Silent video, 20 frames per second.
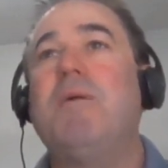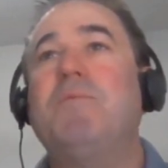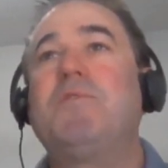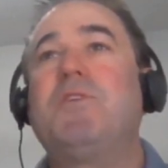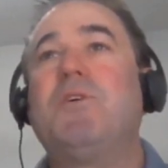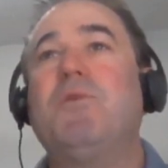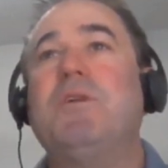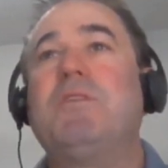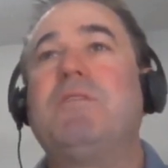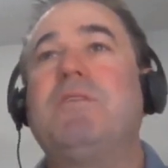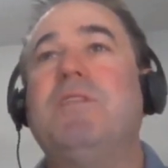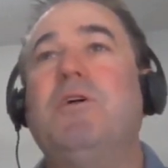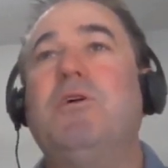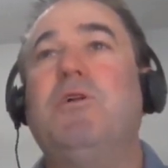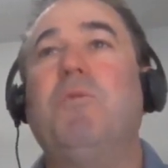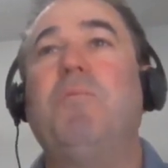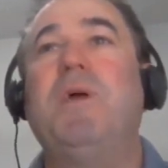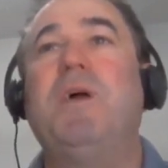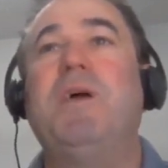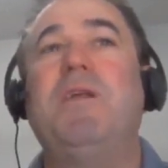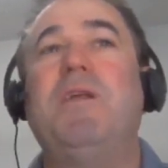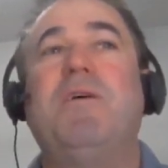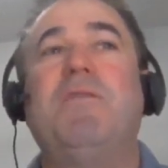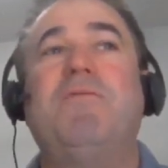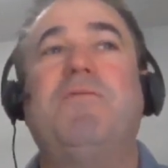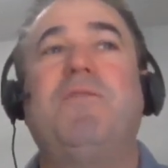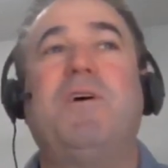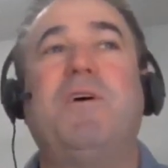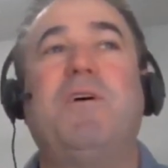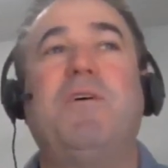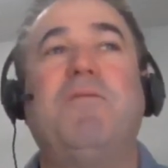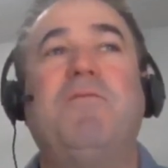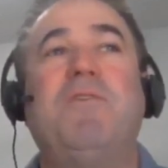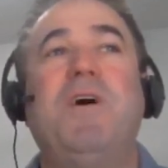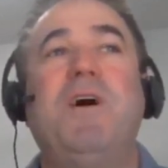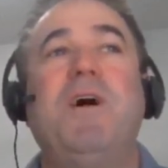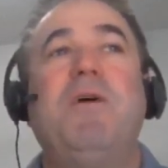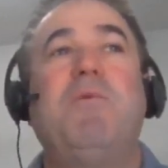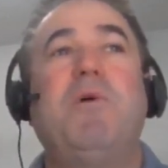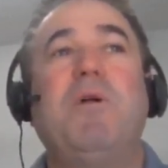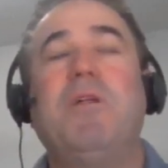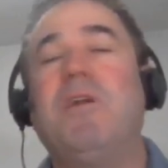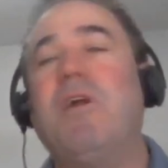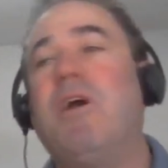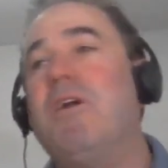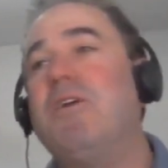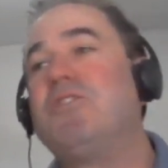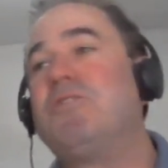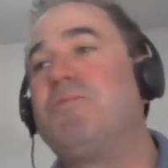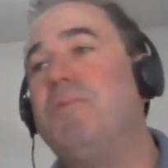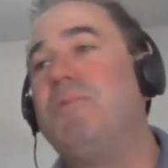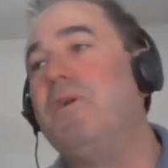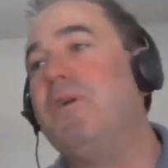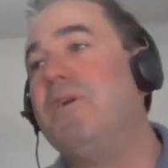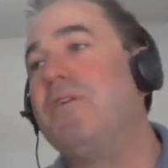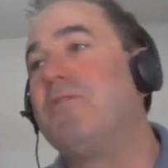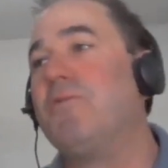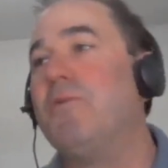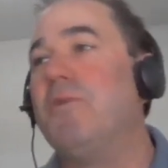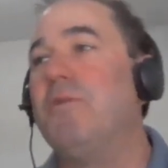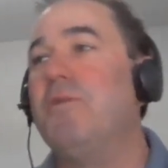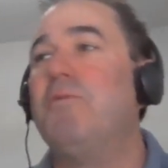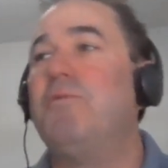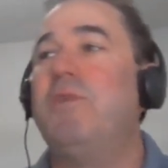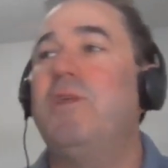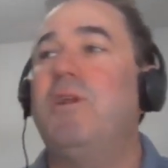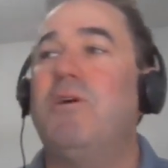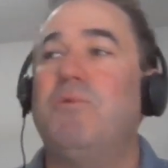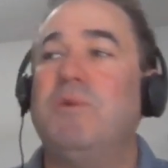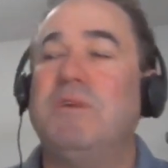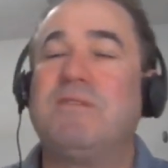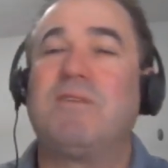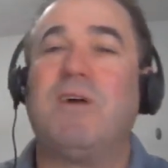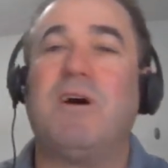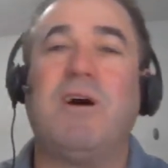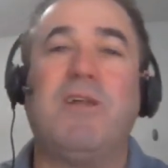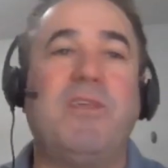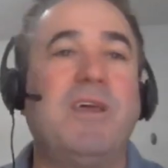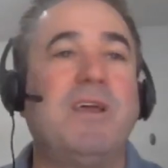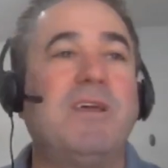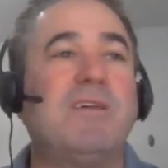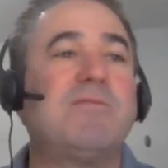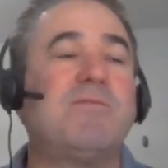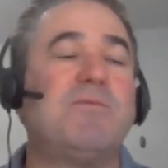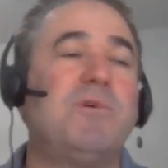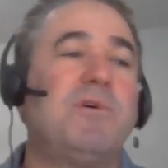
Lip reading: So it's a little bit of, well, in our experience, we saw this.